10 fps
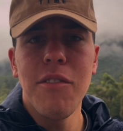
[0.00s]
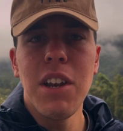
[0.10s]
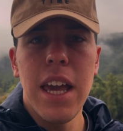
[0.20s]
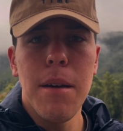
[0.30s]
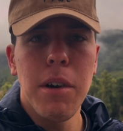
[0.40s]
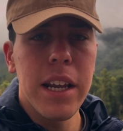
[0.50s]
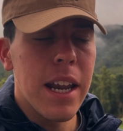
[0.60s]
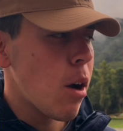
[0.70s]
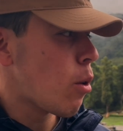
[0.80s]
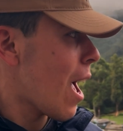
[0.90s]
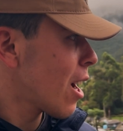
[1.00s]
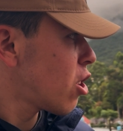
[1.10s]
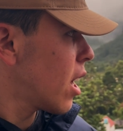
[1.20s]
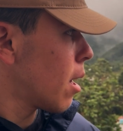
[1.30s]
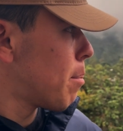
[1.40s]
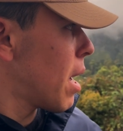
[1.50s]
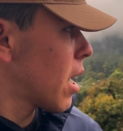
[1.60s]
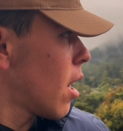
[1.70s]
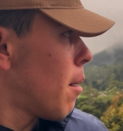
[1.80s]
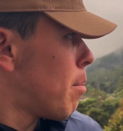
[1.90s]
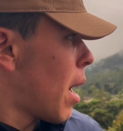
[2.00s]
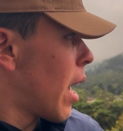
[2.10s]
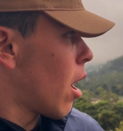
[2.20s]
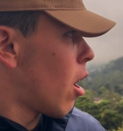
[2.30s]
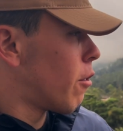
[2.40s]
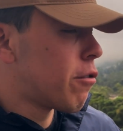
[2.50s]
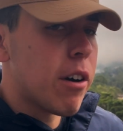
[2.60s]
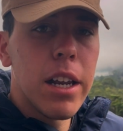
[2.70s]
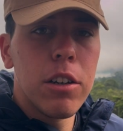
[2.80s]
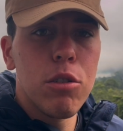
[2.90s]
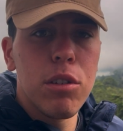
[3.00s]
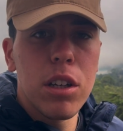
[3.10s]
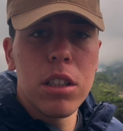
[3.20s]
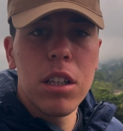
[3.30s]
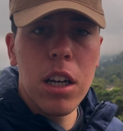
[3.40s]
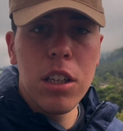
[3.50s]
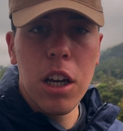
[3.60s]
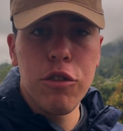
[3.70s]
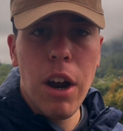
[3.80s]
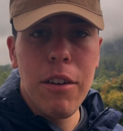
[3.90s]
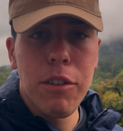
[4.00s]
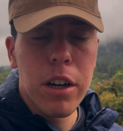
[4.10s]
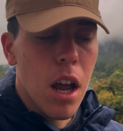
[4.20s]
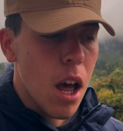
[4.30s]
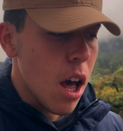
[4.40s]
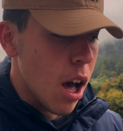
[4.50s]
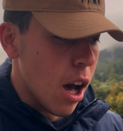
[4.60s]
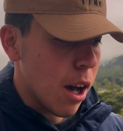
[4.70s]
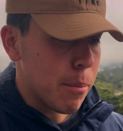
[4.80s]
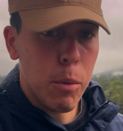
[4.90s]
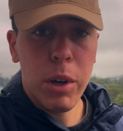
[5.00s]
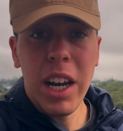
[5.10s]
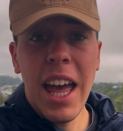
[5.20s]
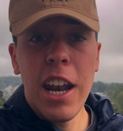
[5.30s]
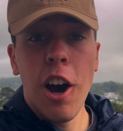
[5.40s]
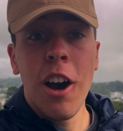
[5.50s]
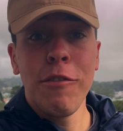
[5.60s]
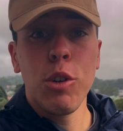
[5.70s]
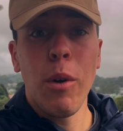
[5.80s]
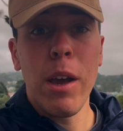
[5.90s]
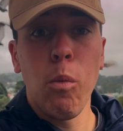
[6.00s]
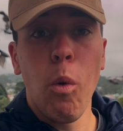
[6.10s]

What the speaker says: a.m. right now. We're actually getting picked up by our friend who's a tuk-tuk driver, and we're gonna head off to a